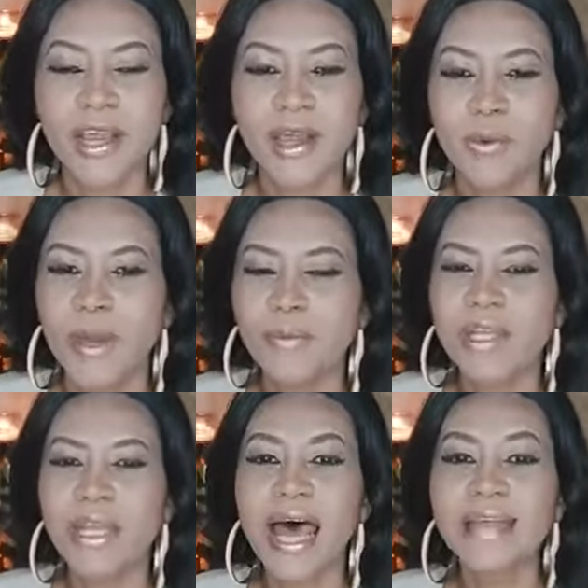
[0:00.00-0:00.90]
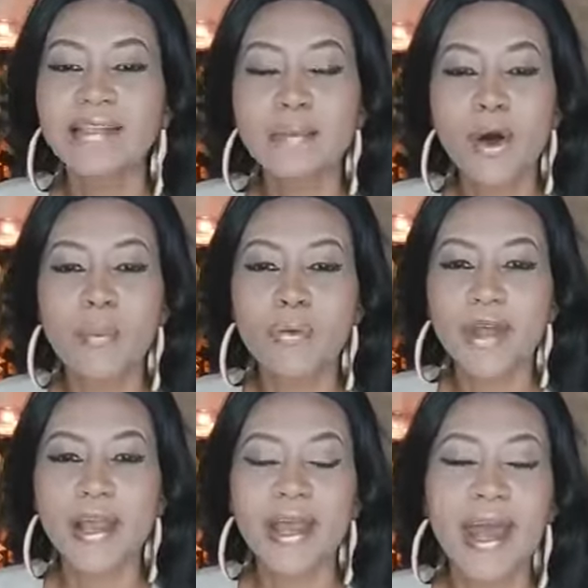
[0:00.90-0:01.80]
when we light up our
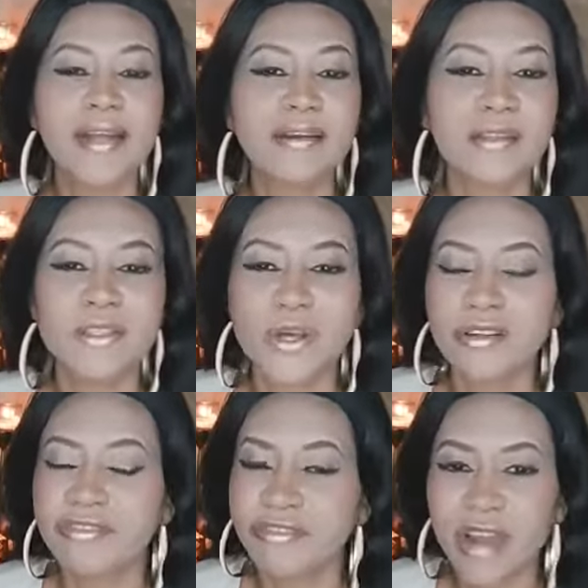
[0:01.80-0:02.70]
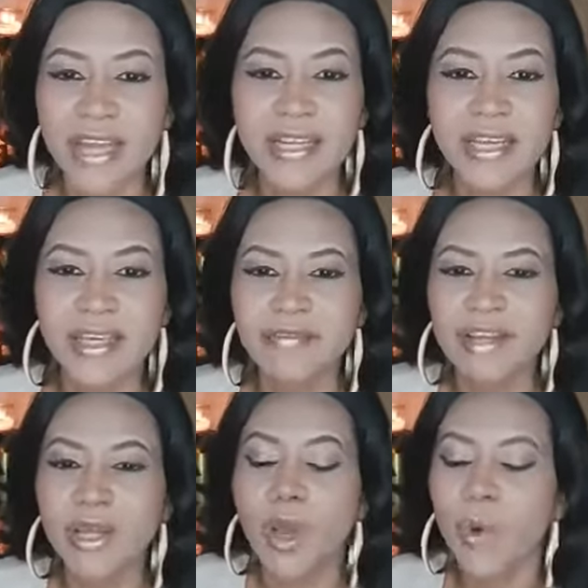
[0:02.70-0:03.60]
prayer candles on the Friday
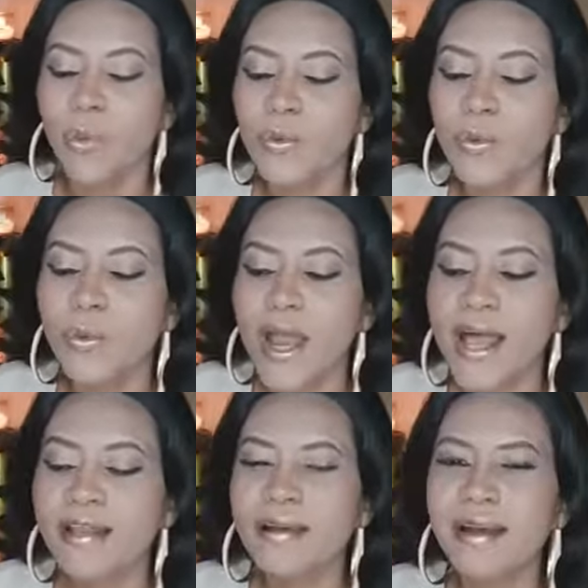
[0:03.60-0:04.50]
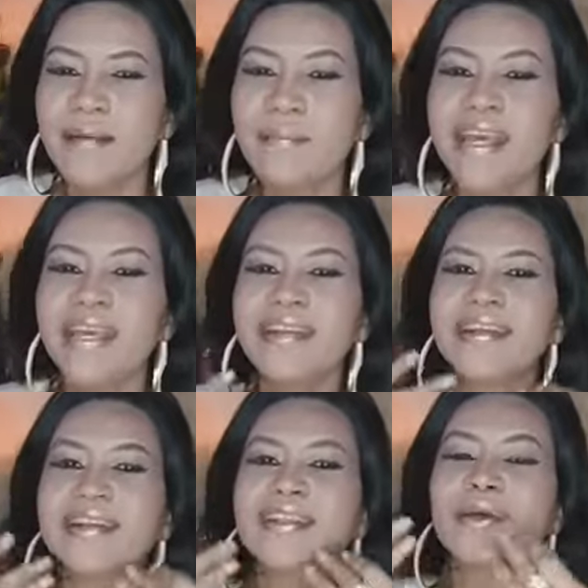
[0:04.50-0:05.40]
evening, we welcome in
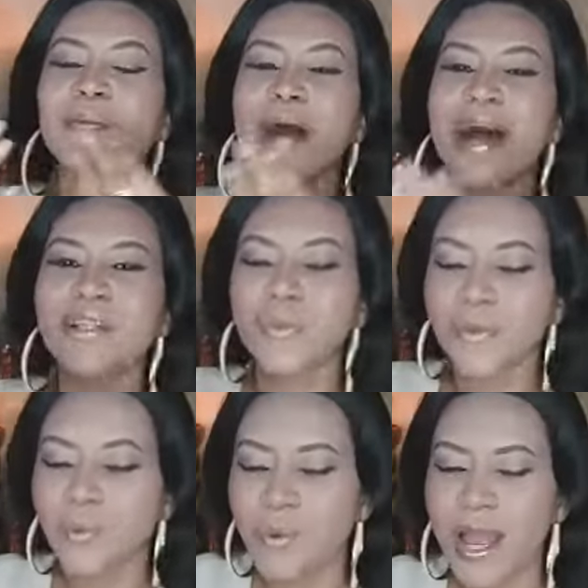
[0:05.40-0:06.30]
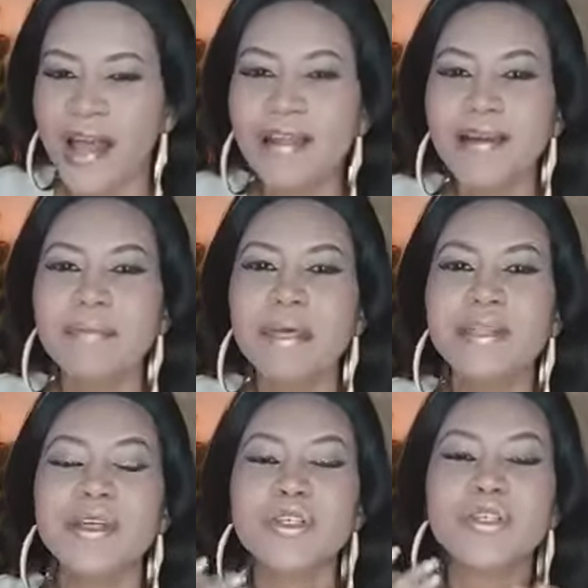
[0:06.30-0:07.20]
the Shabbat. We welcome
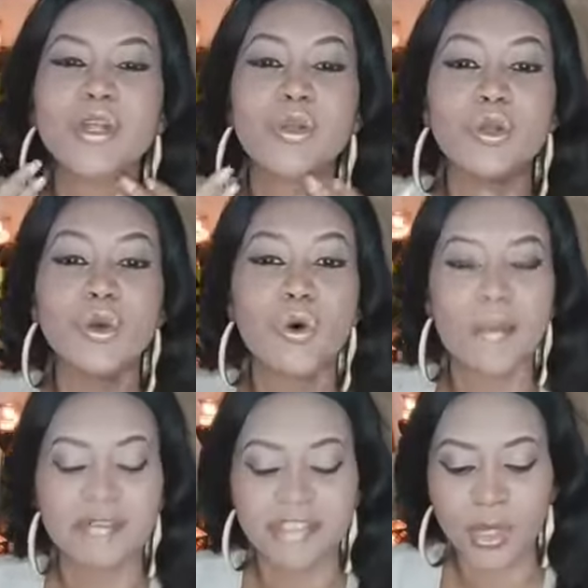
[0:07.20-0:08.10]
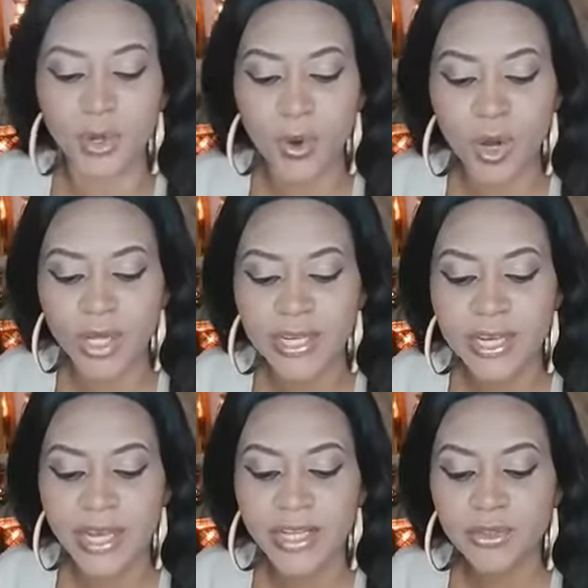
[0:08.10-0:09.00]
in the Shalom of the Lord
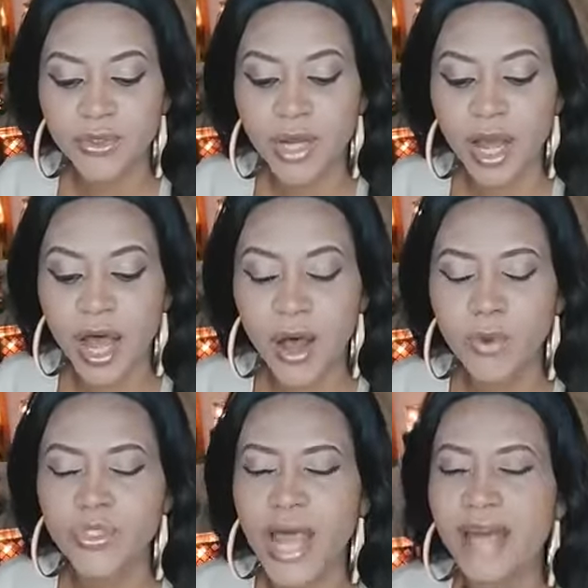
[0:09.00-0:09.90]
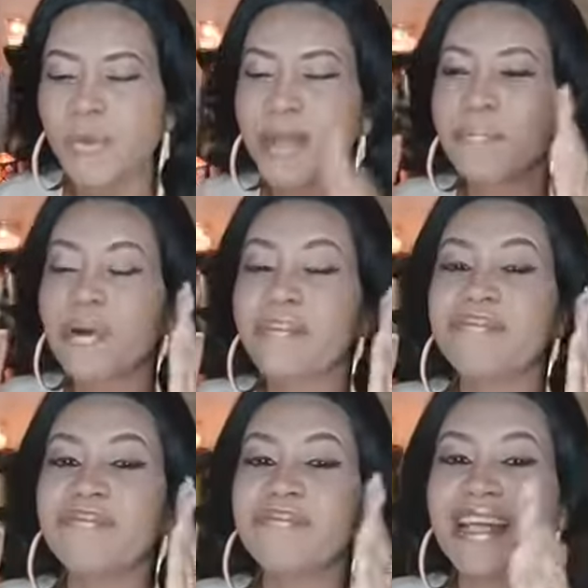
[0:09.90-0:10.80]
into the house and we
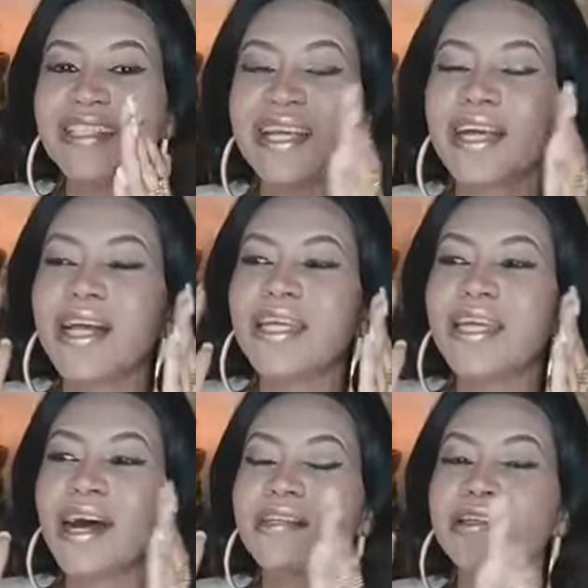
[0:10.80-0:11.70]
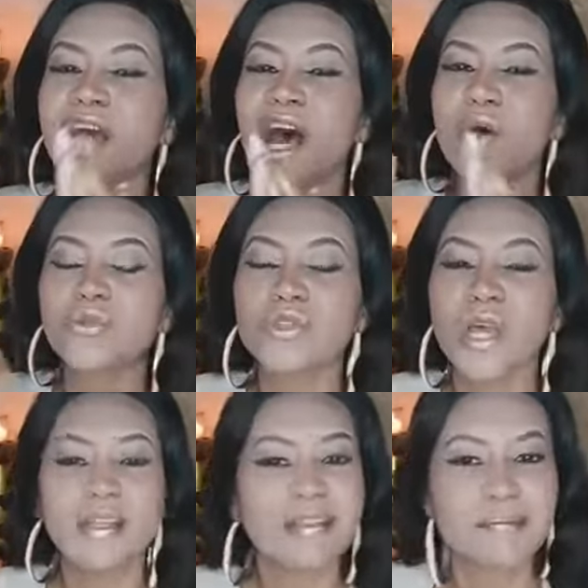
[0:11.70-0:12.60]
prophetically announce
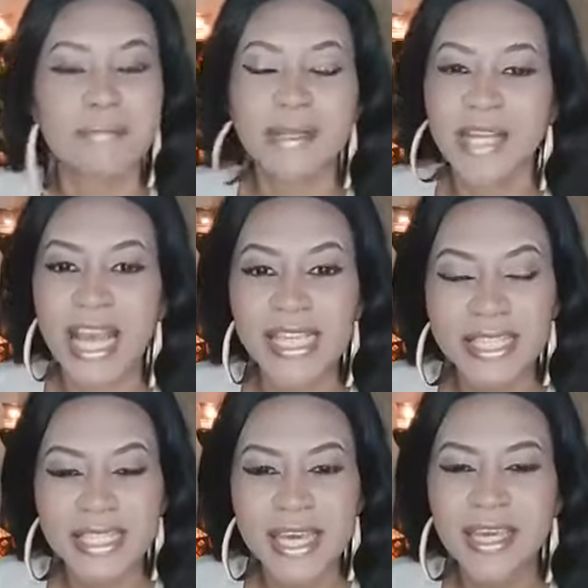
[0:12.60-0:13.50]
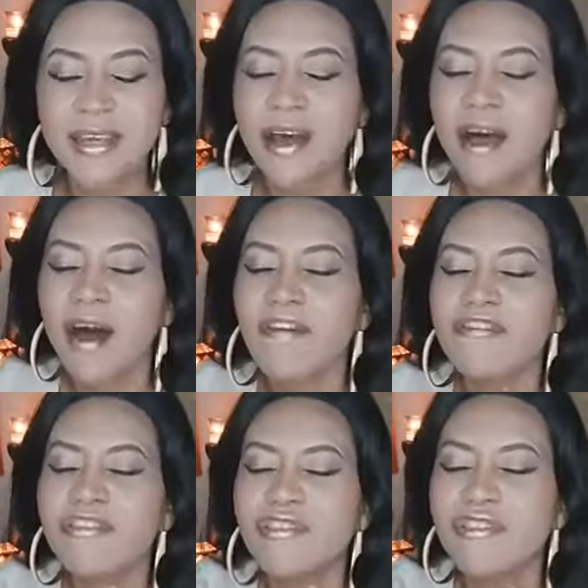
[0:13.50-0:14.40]
the blessing of
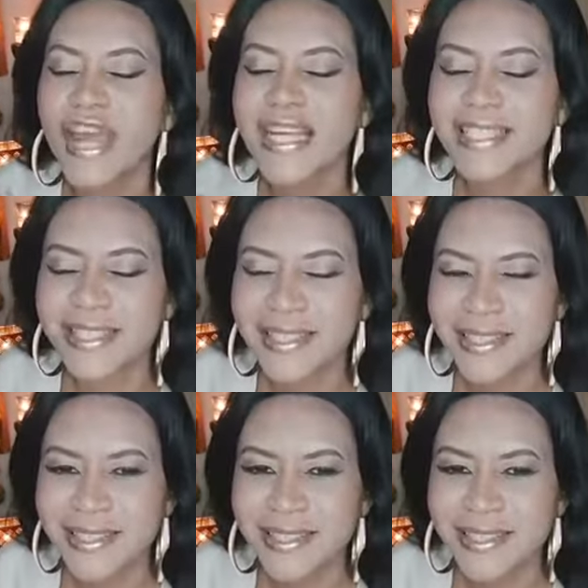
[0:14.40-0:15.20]
rest